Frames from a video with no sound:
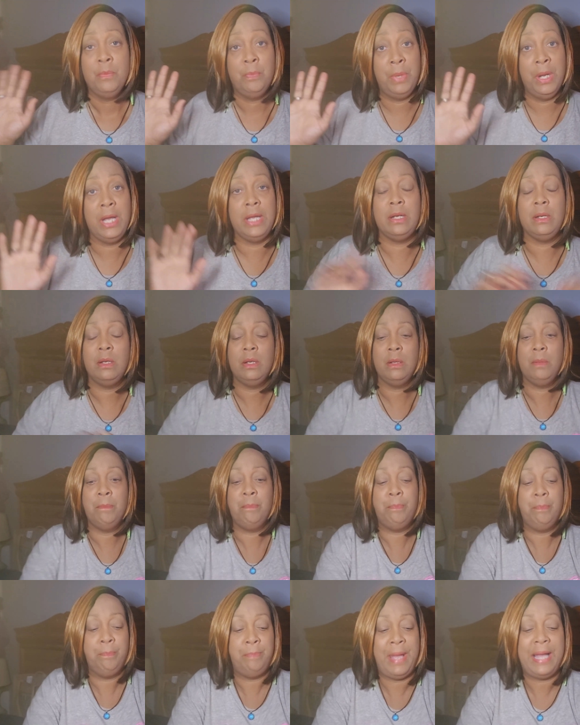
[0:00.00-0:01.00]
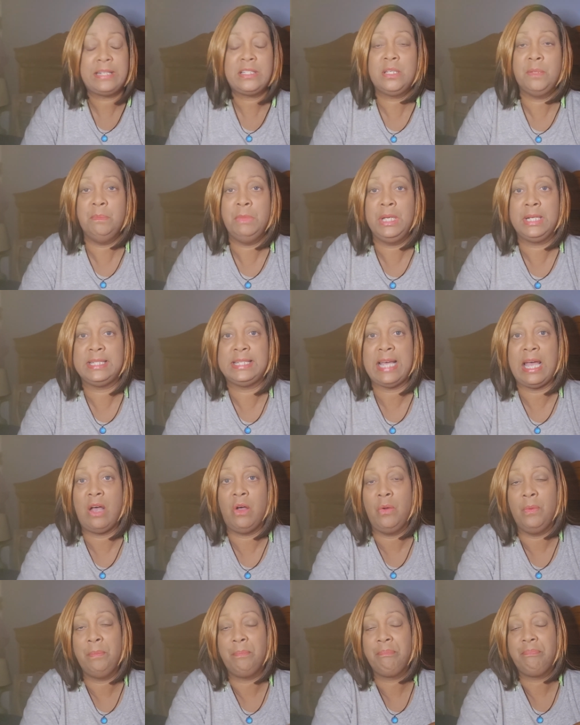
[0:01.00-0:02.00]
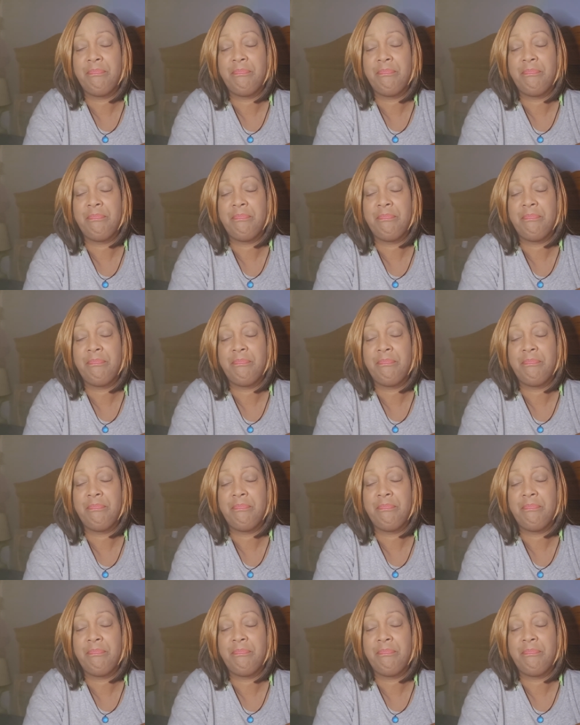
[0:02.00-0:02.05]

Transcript: But back to MGTOW.